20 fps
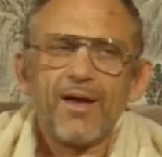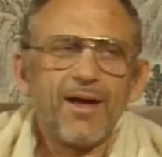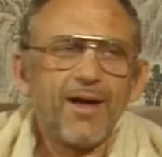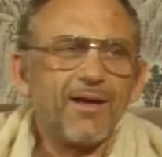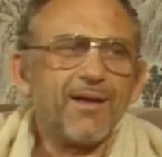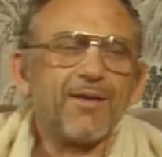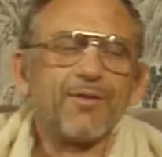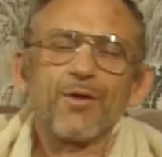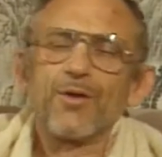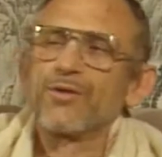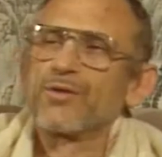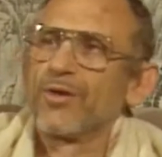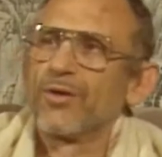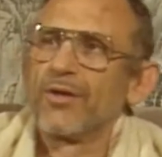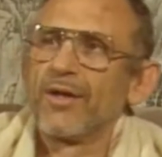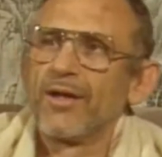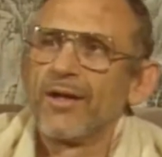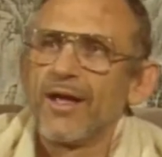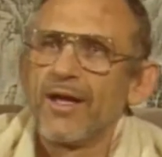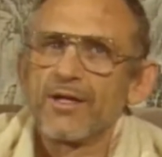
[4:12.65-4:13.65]
And in those
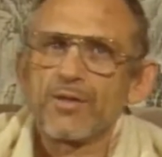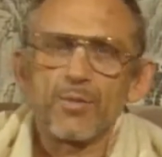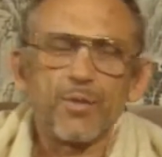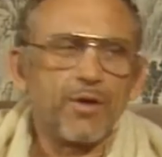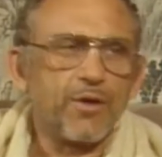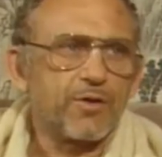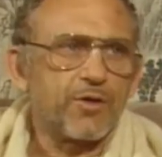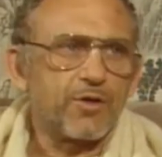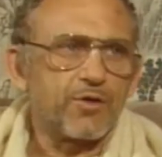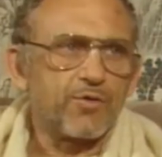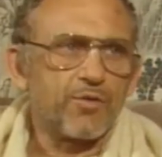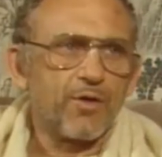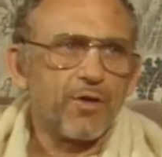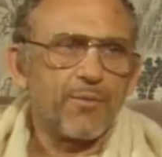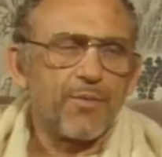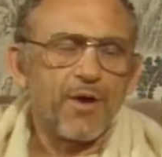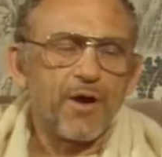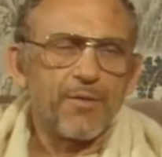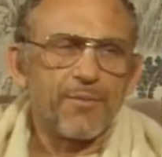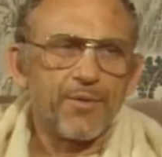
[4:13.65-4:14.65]
early days, we looked at Srila
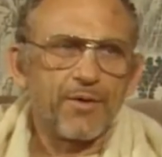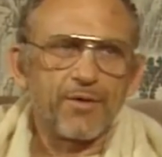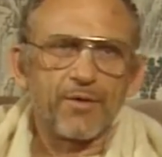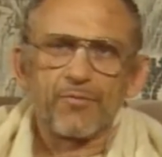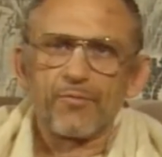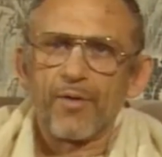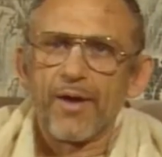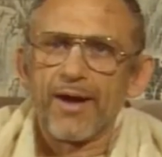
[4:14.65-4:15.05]
Prabhupada and